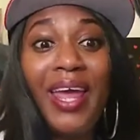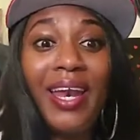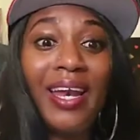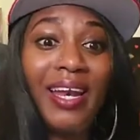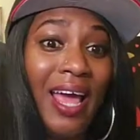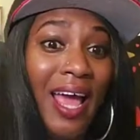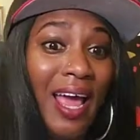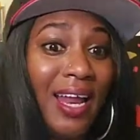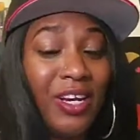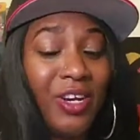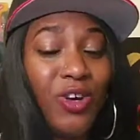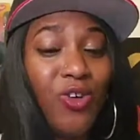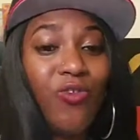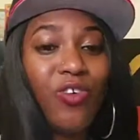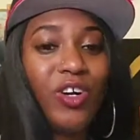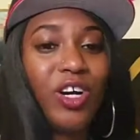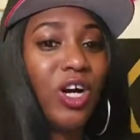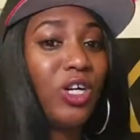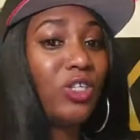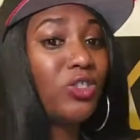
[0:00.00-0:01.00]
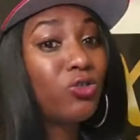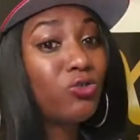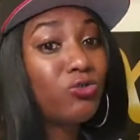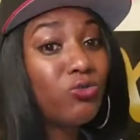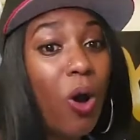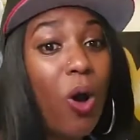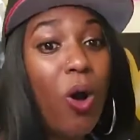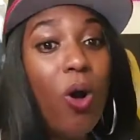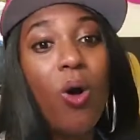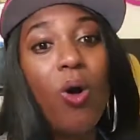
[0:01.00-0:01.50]
and handing over
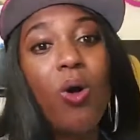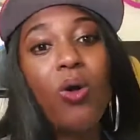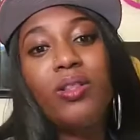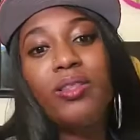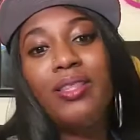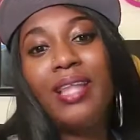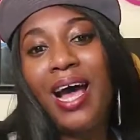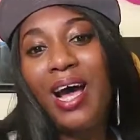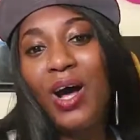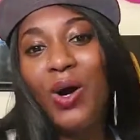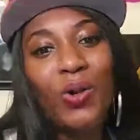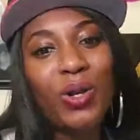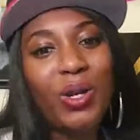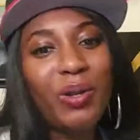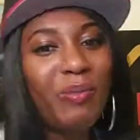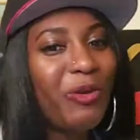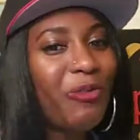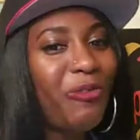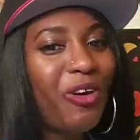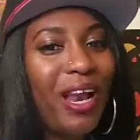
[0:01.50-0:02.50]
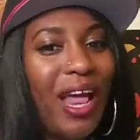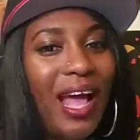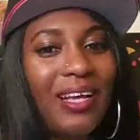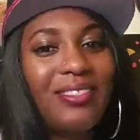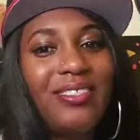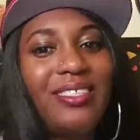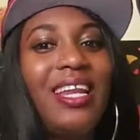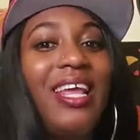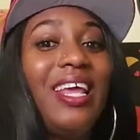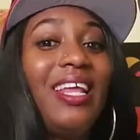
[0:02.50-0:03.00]
control not only be relaxing,